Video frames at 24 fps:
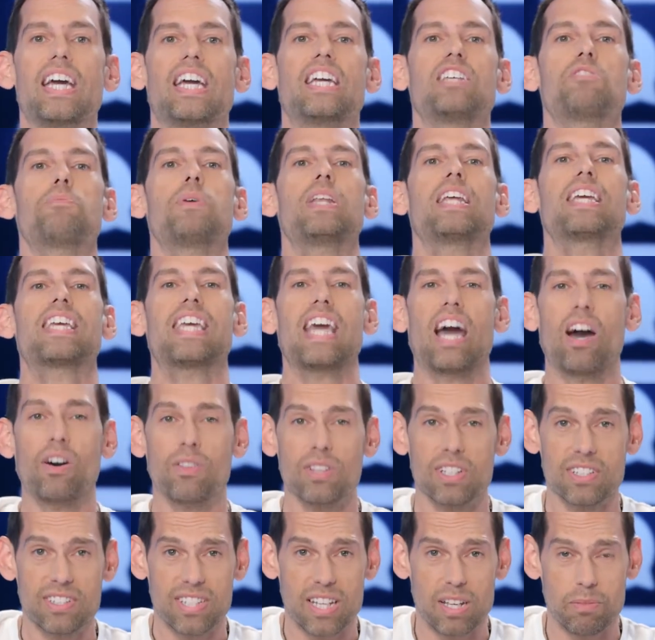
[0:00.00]
he's been in
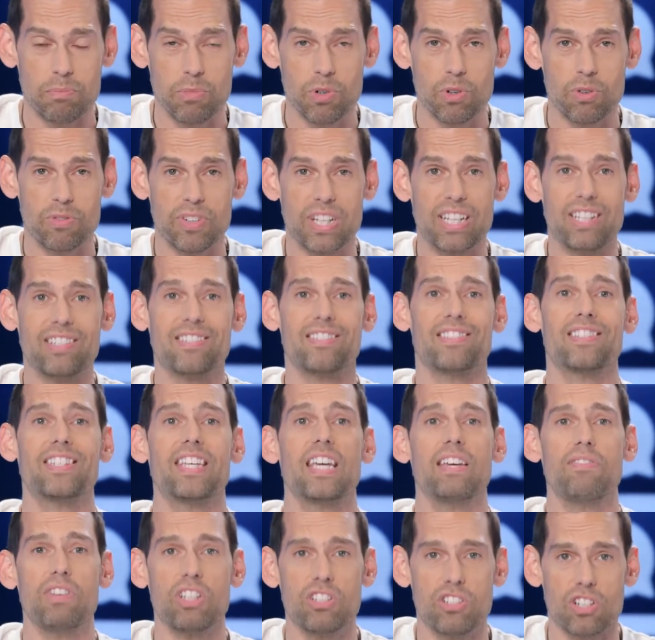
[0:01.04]
countless hit movies,
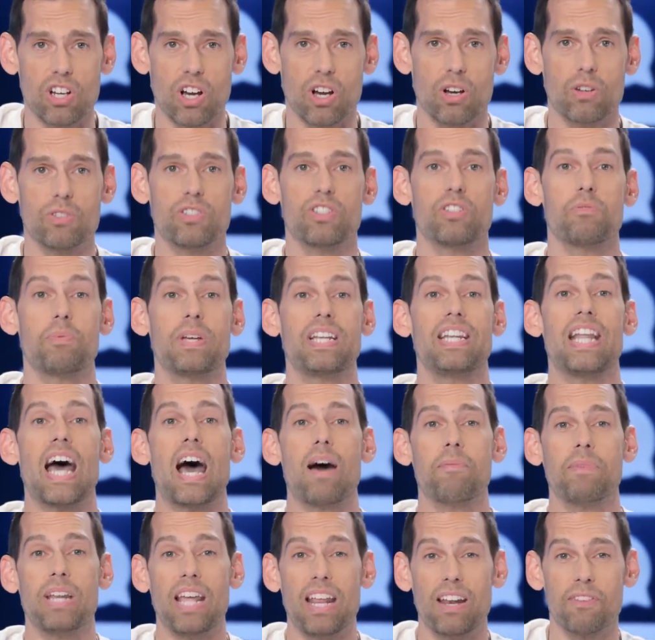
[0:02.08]
T V shows, he's been
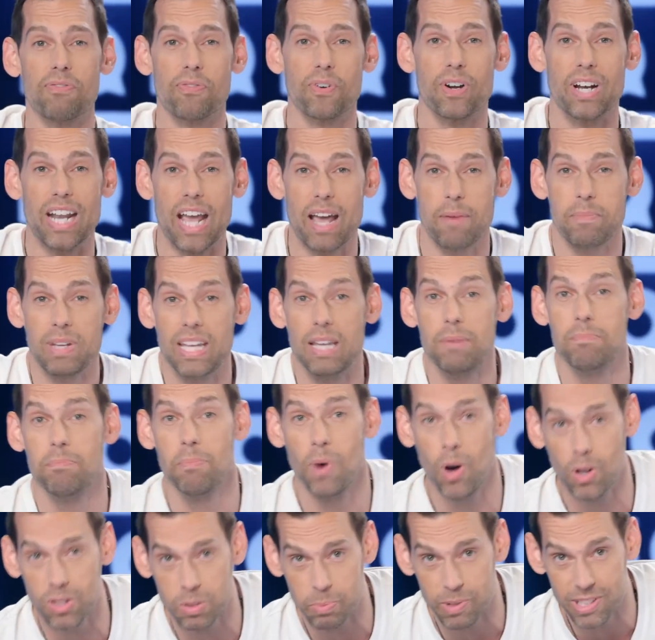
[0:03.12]
nominated for an Emmy
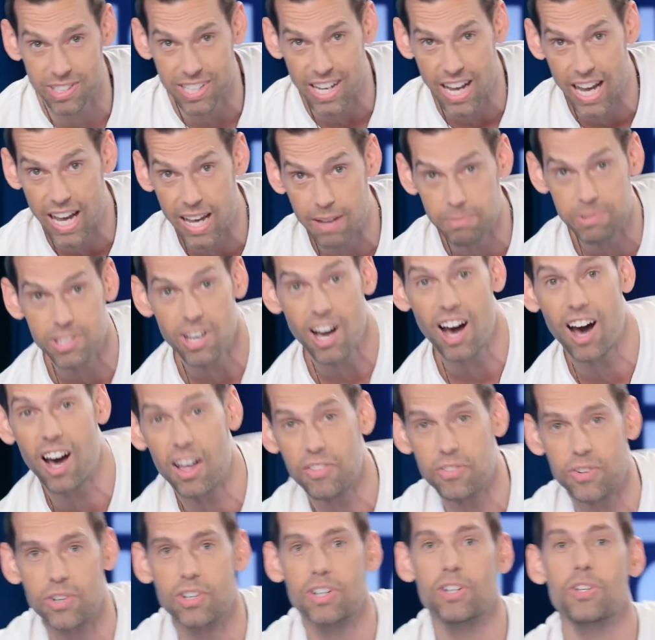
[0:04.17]
multiple times,
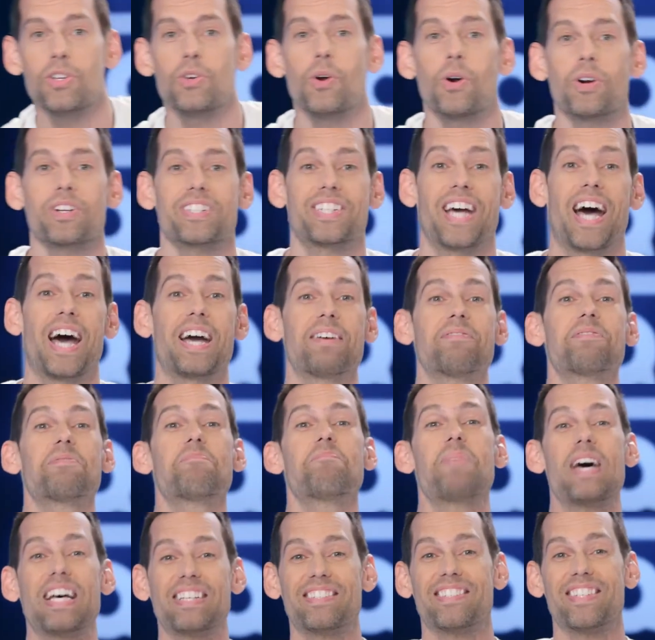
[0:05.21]
authored a New York Times
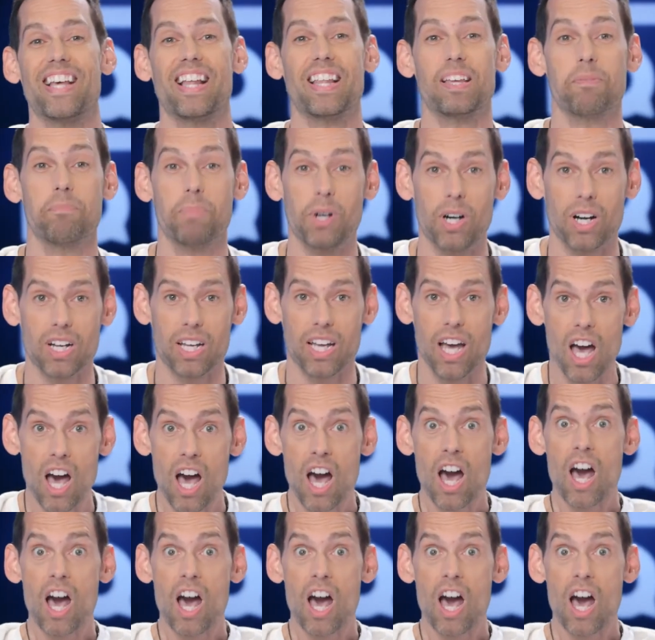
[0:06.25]
best-selling book,